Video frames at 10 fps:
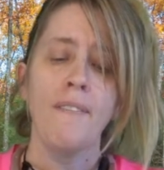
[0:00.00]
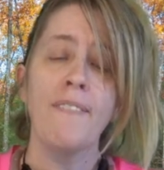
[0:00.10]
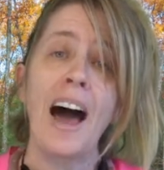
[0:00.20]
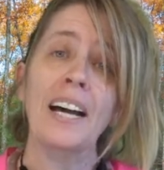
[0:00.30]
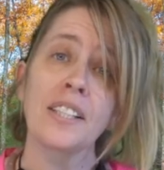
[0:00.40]

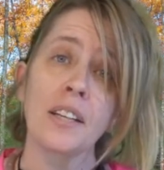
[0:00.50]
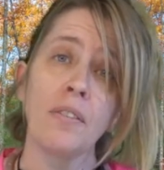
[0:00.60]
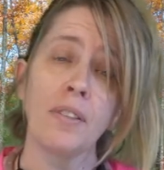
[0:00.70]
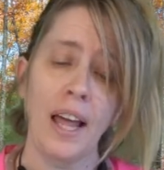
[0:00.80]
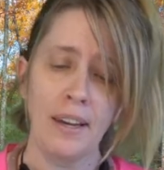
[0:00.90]
facts
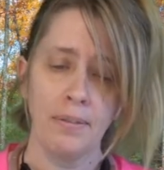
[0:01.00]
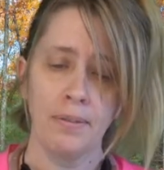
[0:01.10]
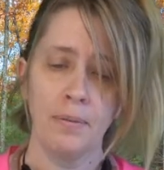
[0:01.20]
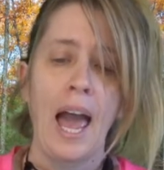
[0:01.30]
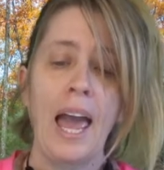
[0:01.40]
of
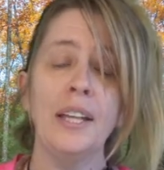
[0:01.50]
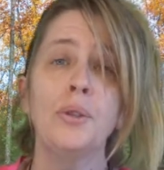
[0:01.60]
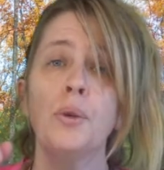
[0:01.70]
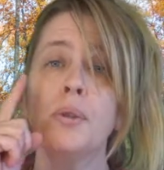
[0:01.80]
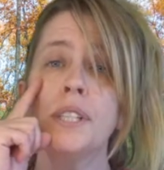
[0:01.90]
life and
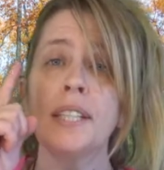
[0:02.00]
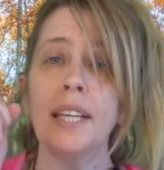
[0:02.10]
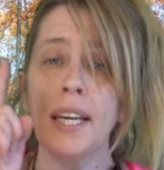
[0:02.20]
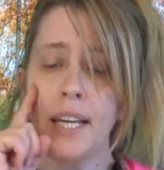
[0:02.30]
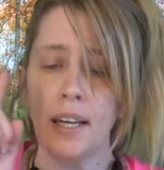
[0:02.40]
to
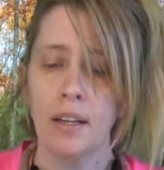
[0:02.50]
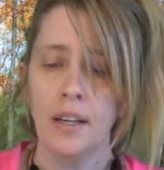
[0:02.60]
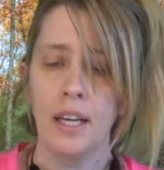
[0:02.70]
see